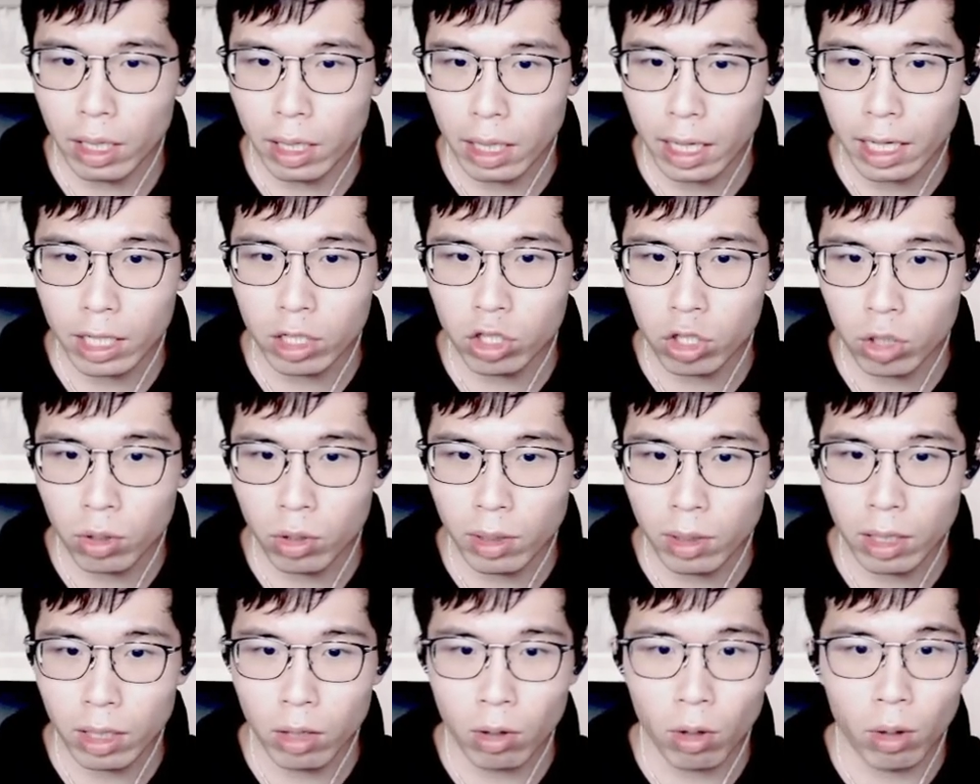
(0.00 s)

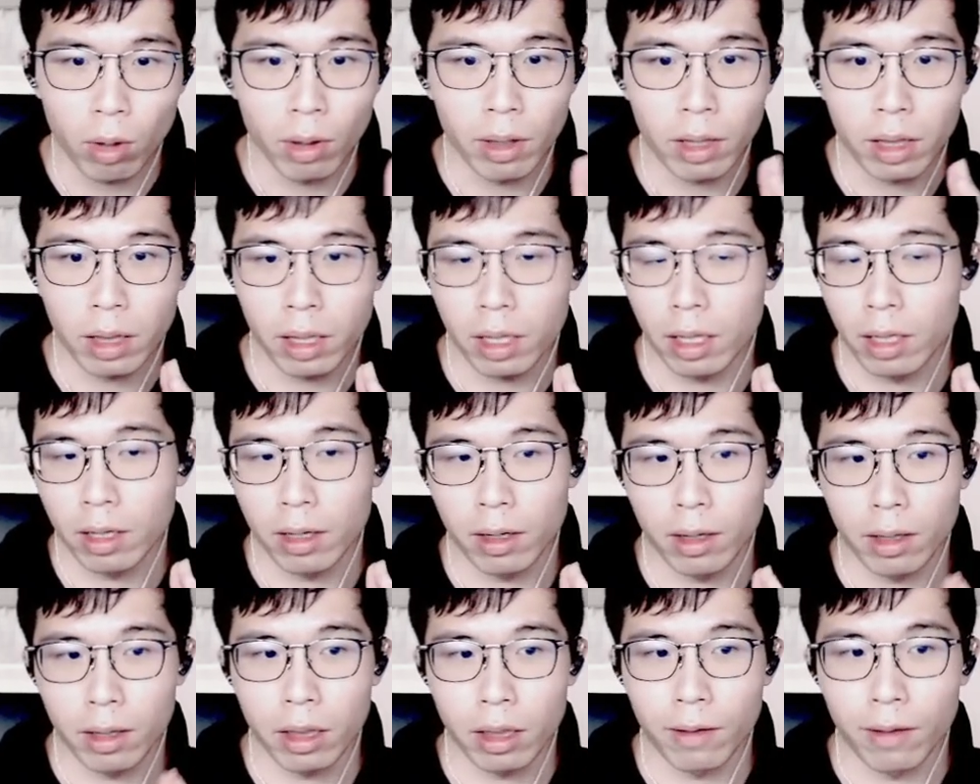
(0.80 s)
actually
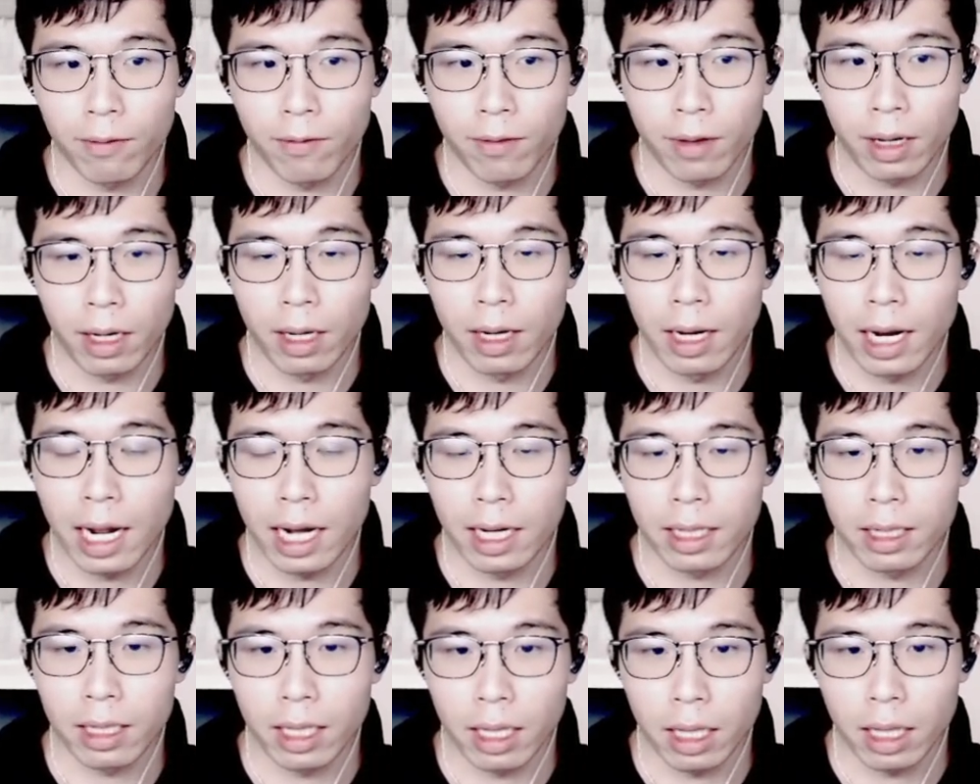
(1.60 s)
consider something
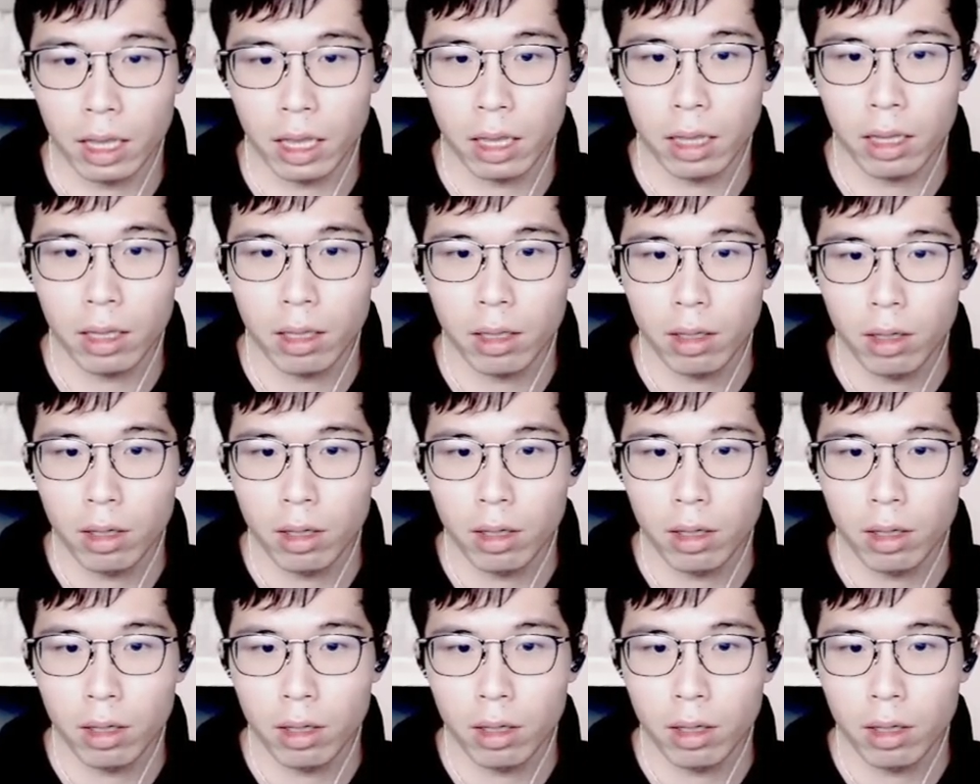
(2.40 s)
like this.